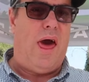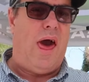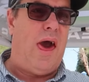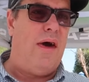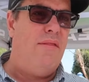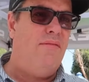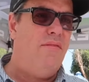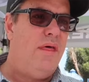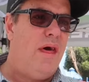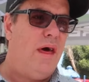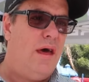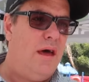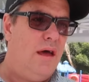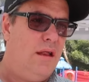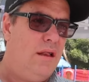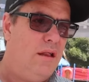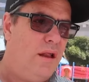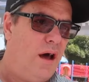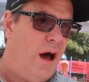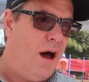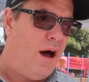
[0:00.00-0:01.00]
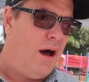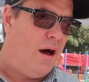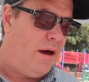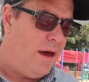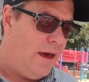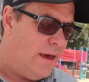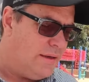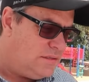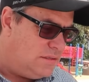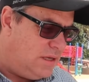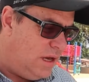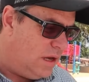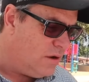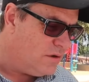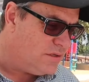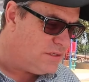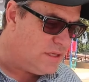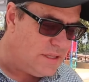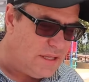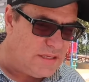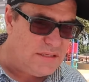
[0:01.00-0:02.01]
And then, as Diego
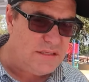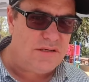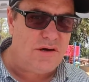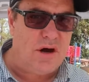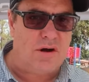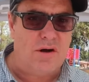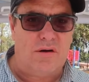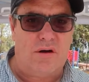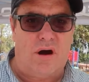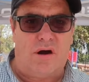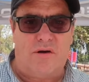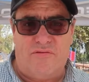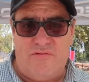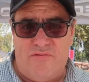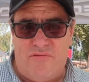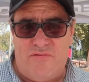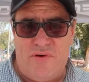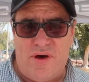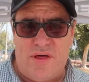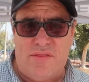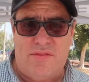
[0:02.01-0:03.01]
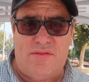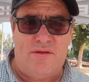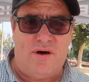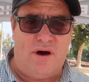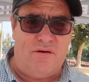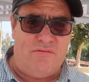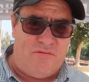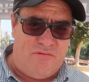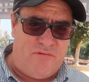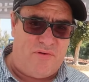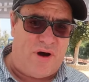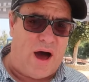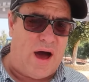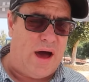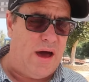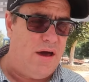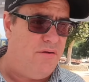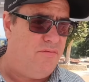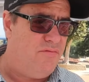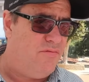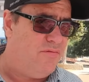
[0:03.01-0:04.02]
said, this is our fifth of
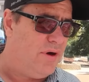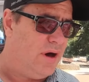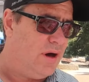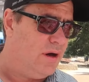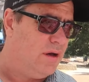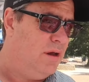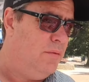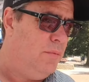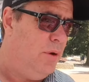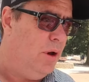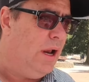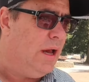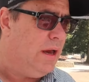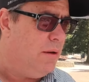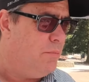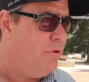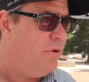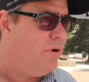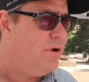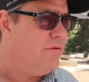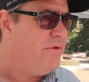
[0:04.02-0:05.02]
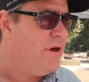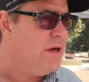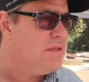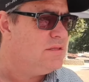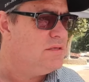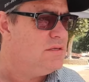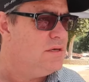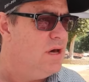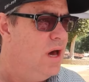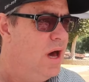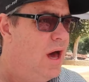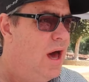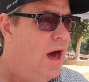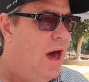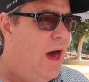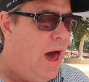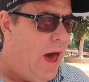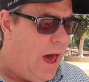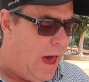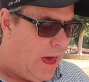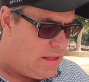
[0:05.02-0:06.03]
5 community input events.
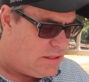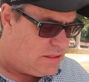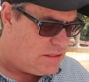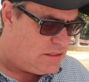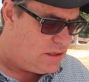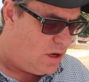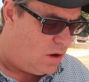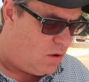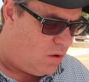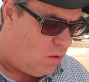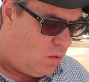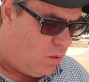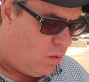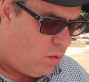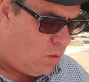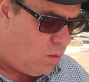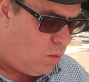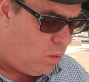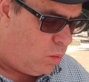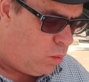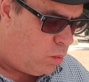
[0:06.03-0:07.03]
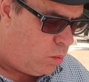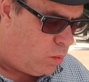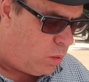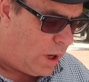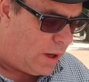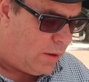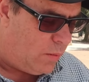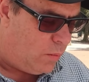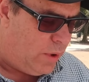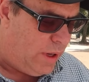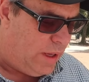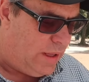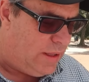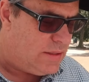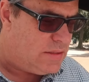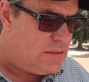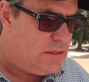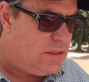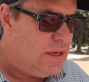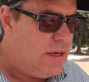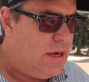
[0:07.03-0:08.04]
And so, what we
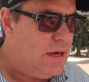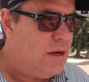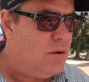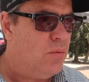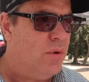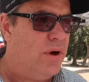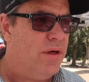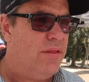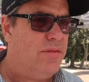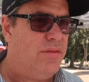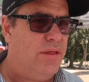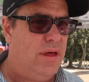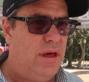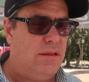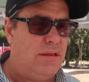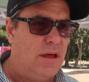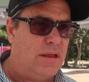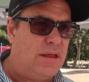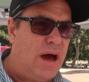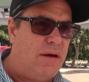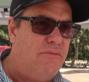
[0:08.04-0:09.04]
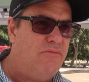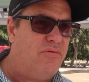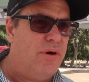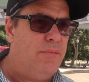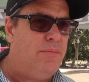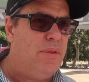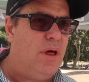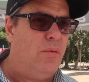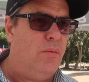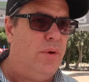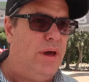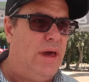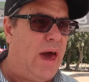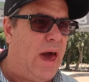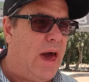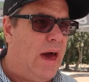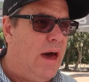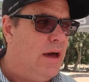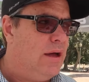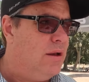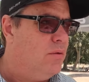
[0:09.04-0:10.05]
did with the time frame that we
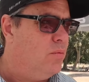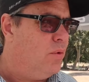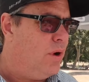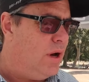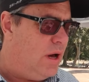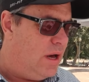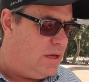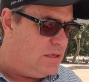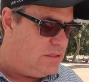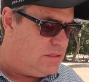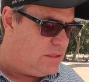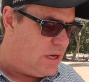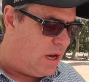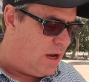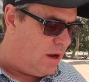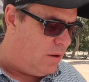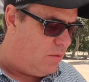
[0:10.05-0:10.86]
had was